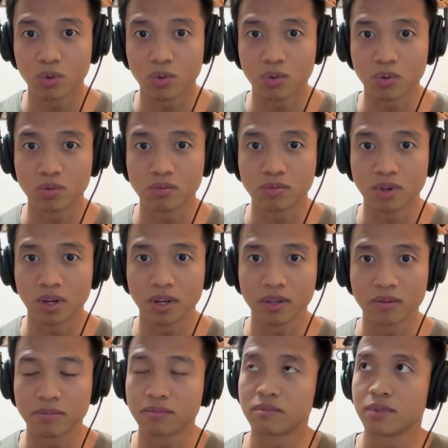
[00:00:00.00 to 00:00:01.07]
Cool.
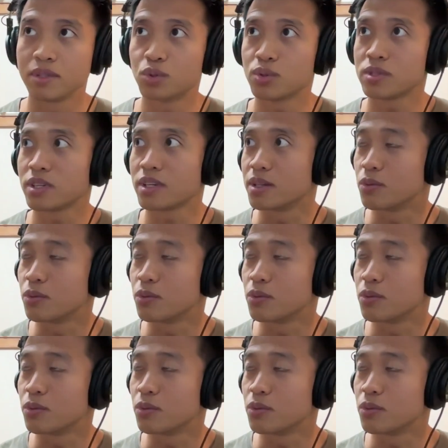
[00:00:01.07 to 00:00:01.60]
Interesting.